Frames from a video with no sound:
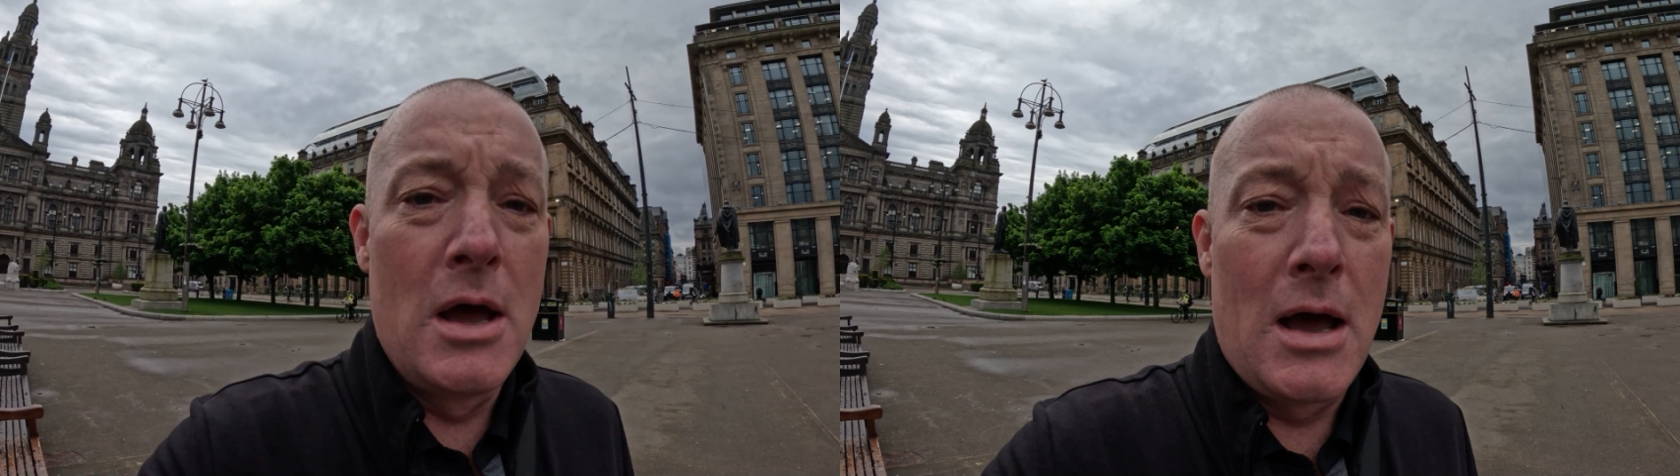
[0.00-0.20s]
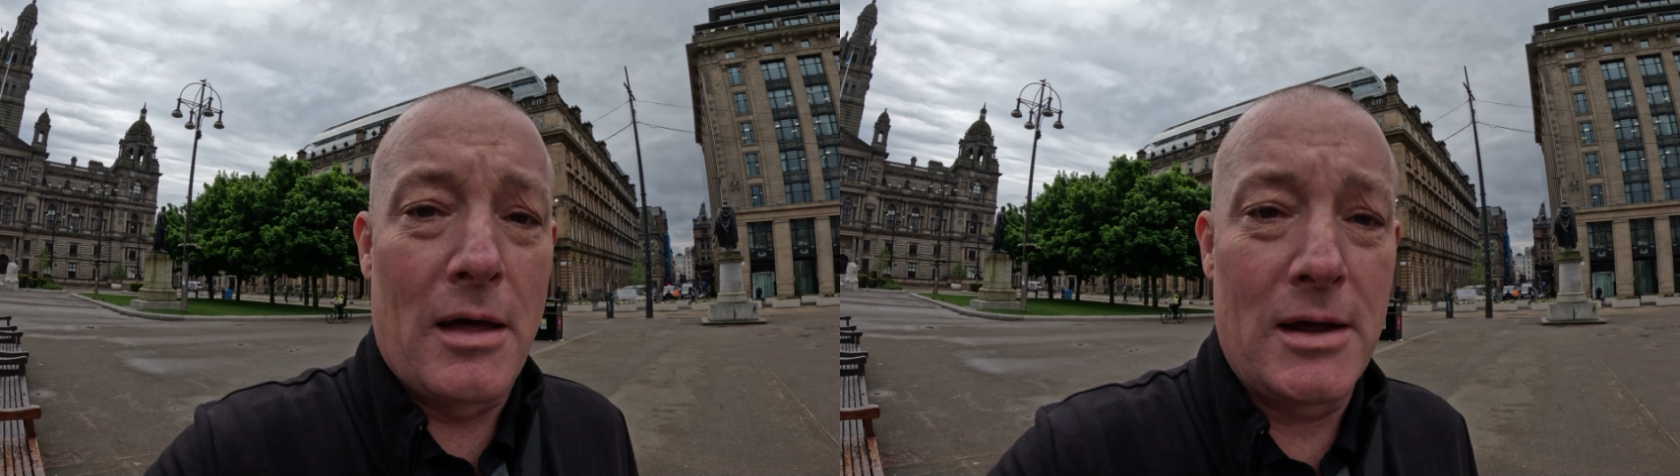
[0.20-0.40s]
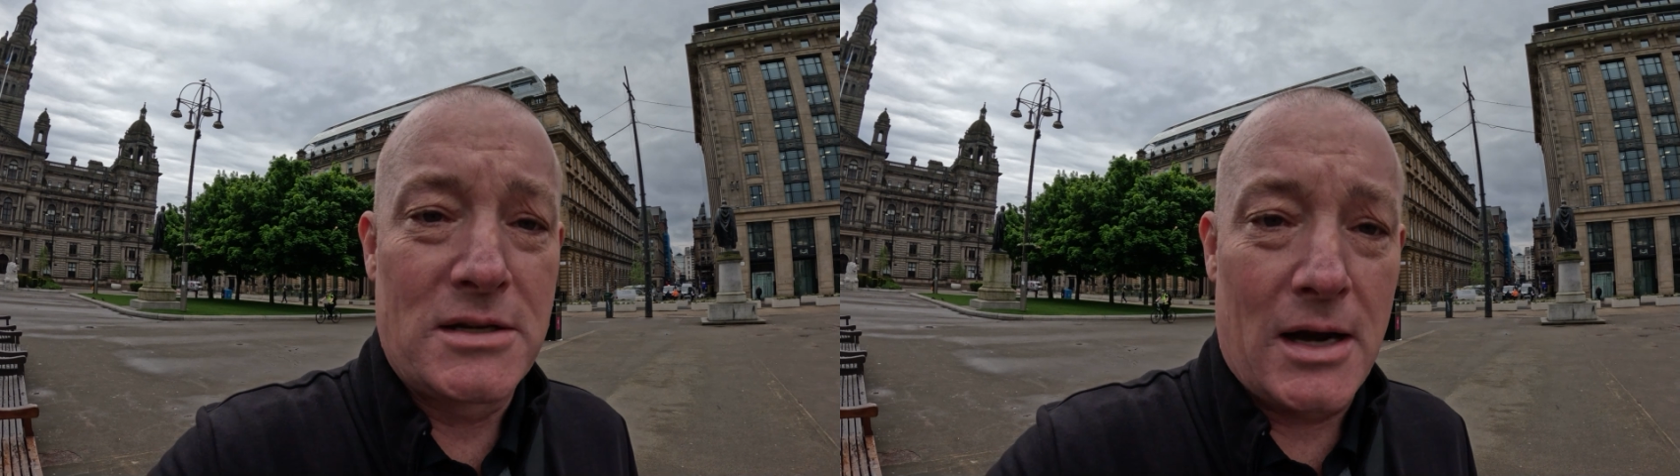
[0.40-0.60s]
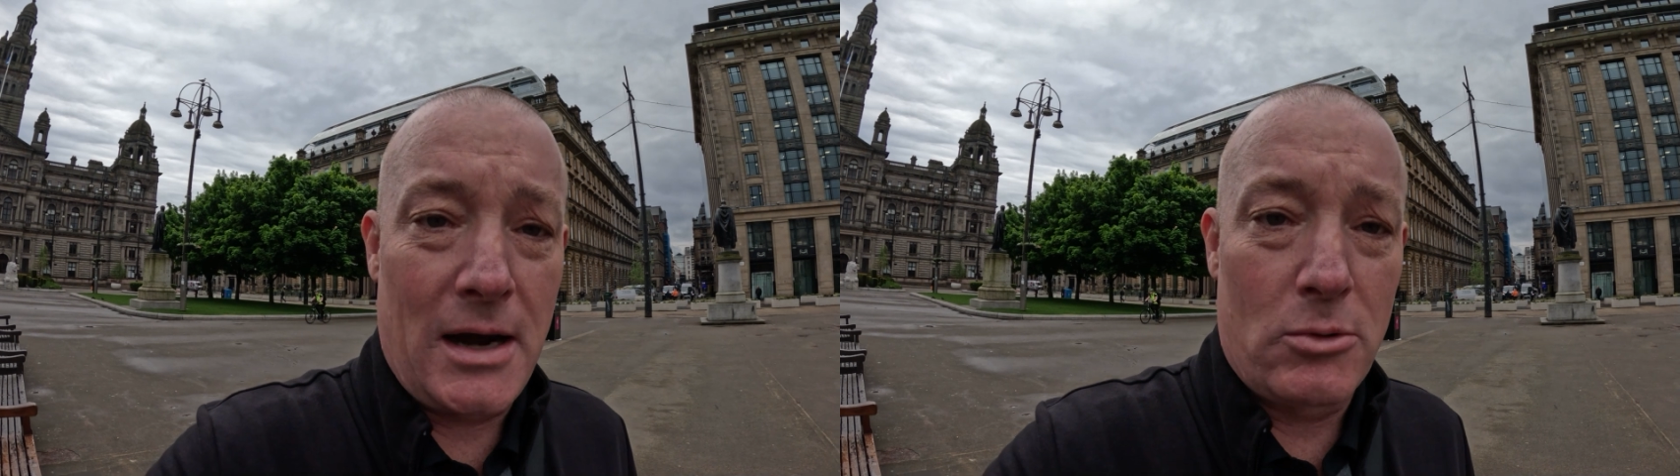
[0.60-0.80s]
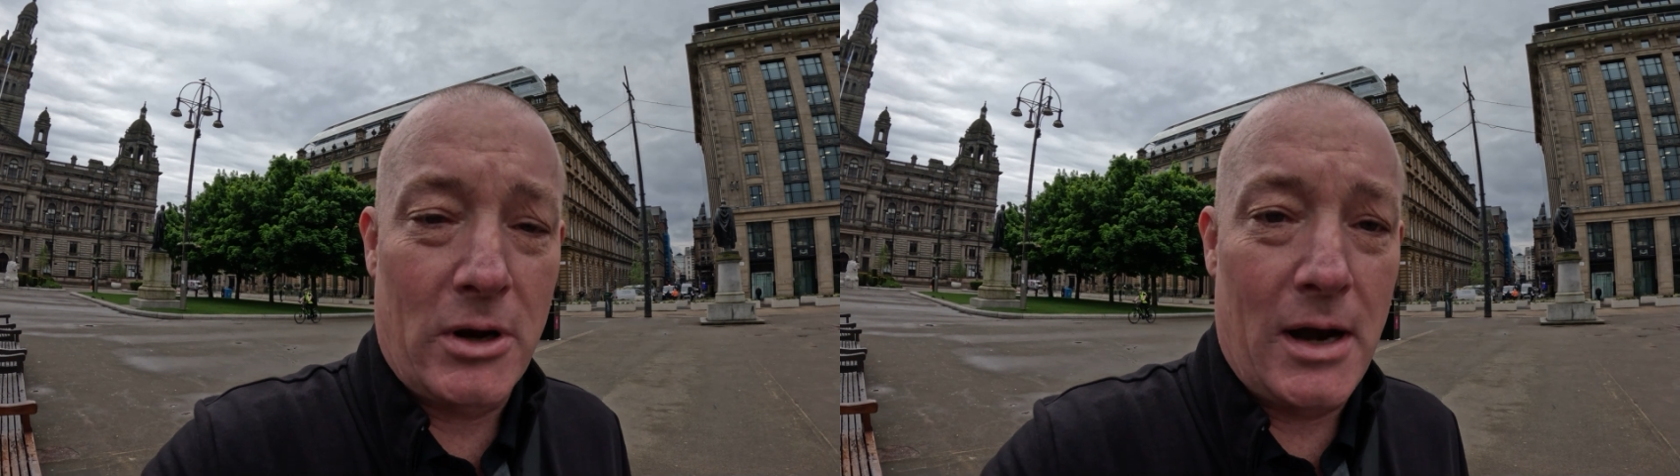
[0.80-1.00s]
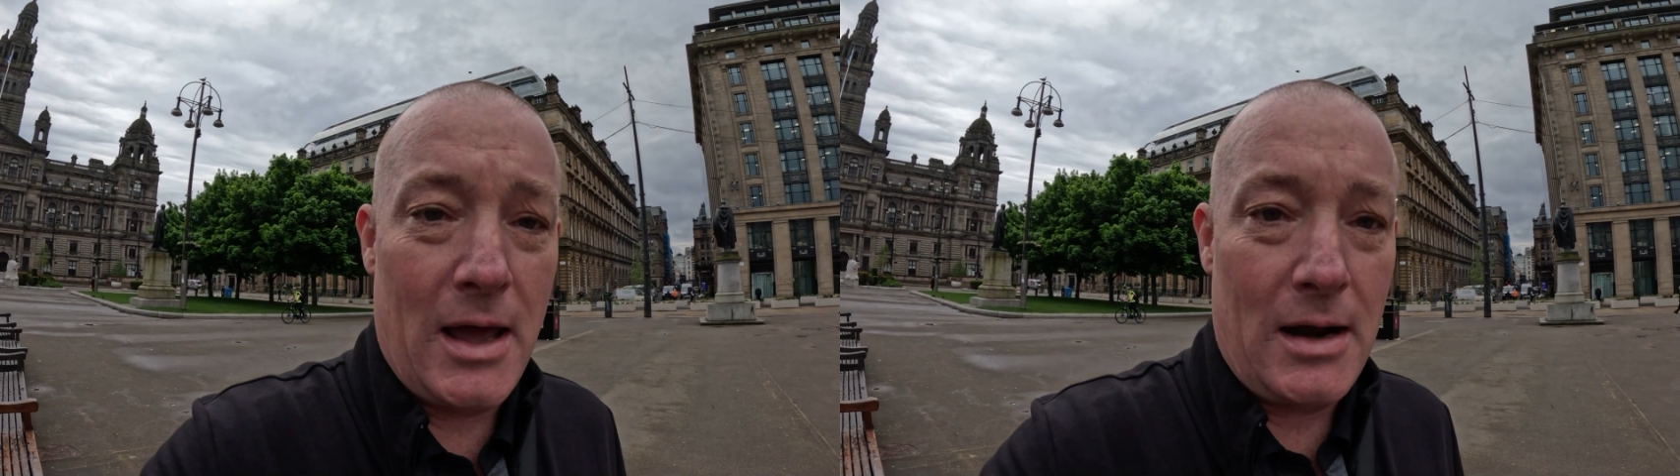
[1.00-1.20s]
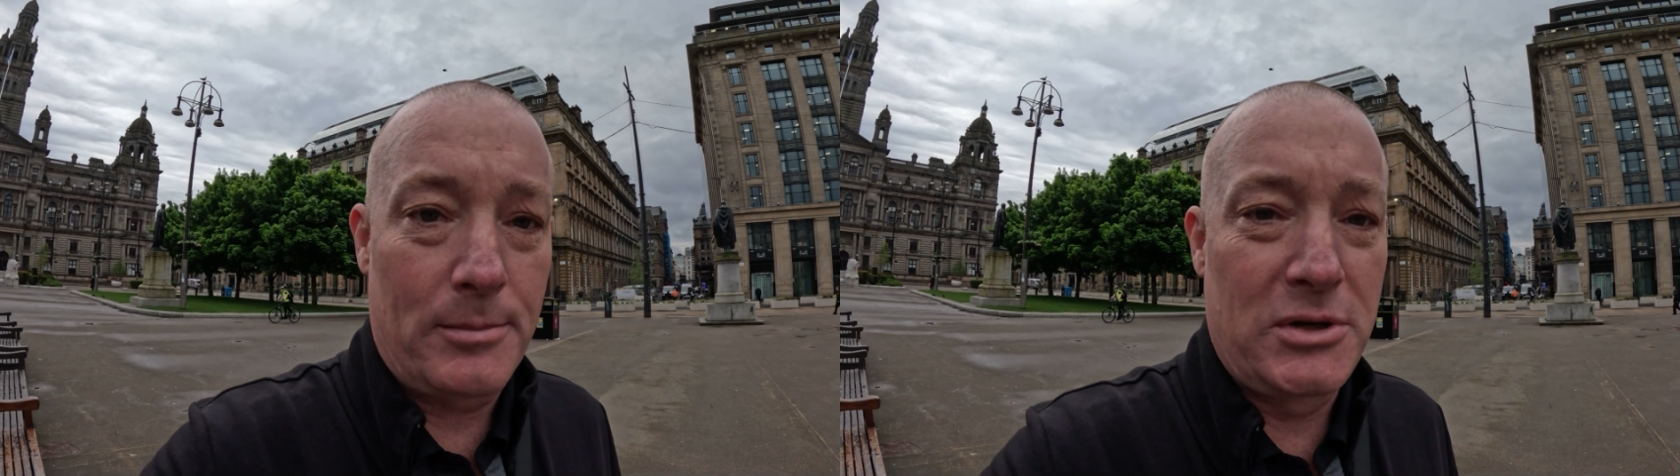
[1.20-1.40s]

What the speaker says: I think today we're gonna head up